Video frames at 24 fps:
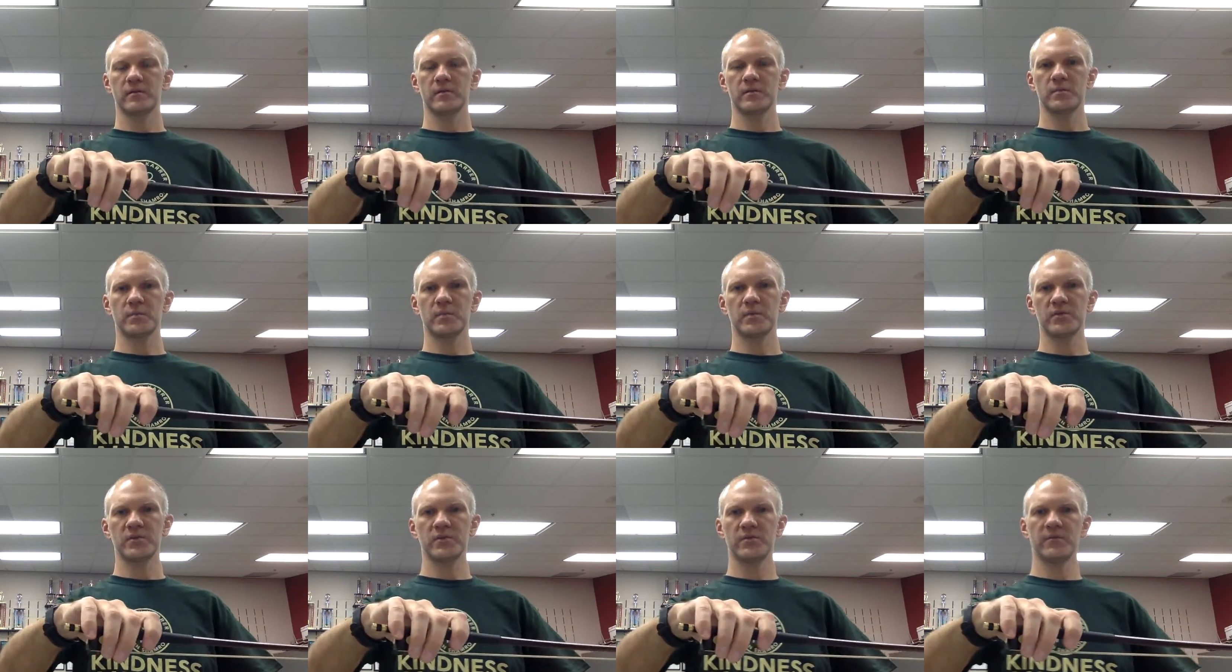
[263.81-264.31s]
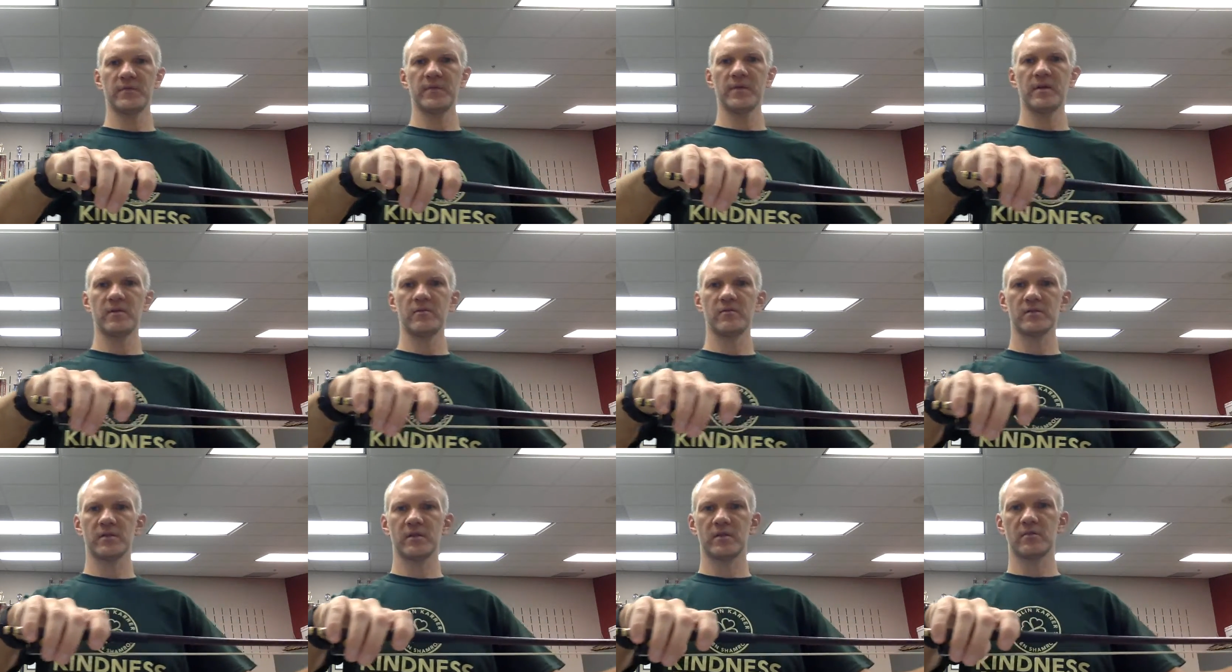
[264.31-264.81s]
Just put your
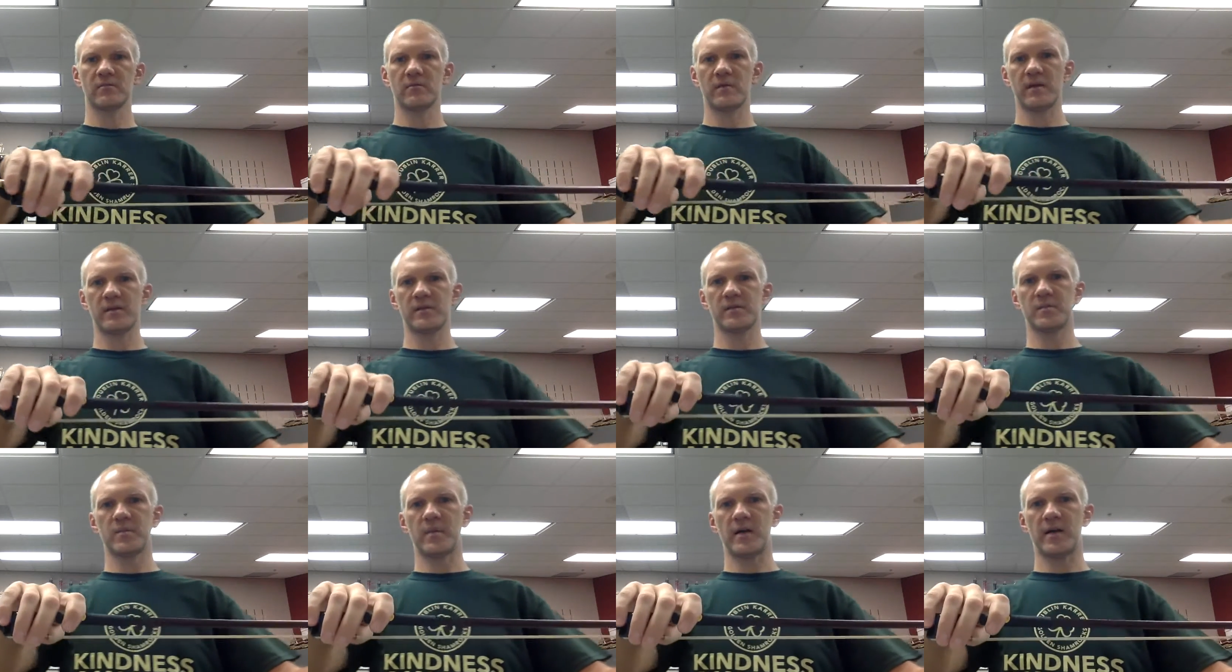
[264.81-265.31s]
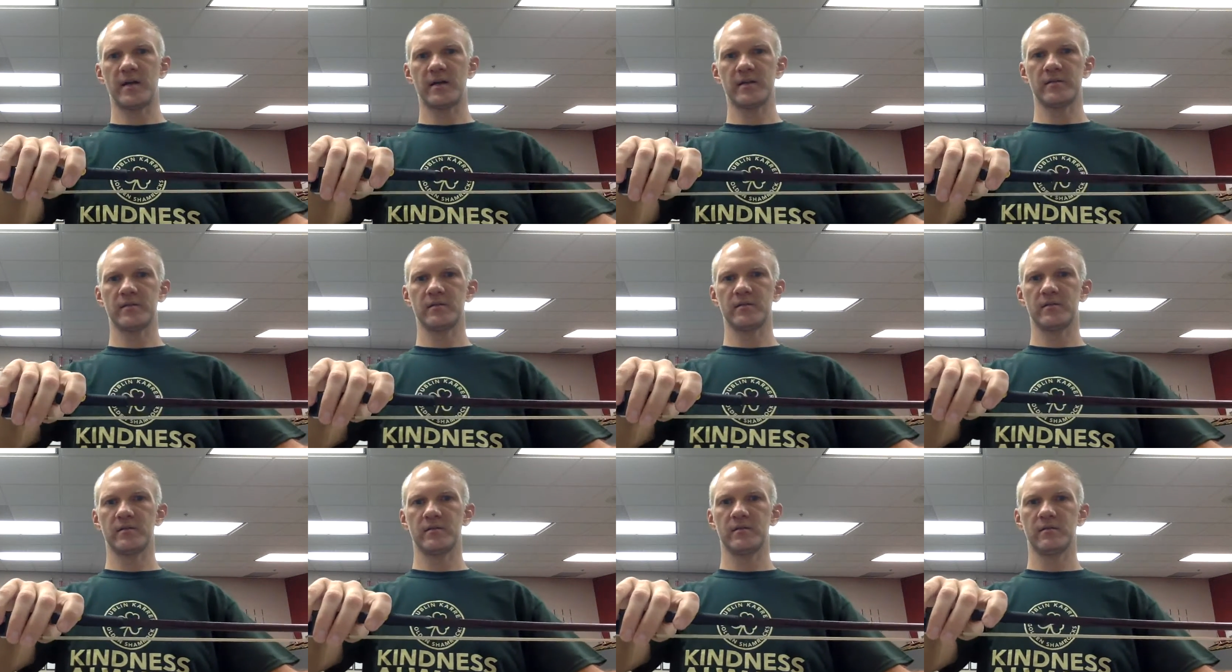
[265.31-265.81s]
fingers in the right
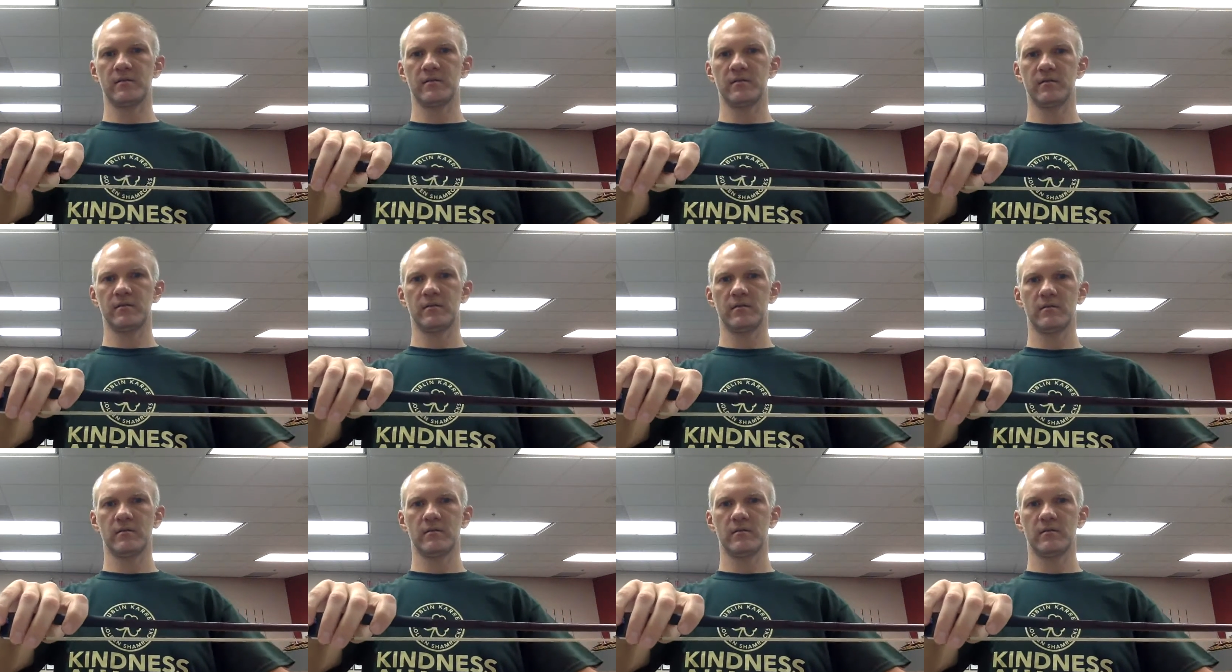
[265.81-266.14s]
spots.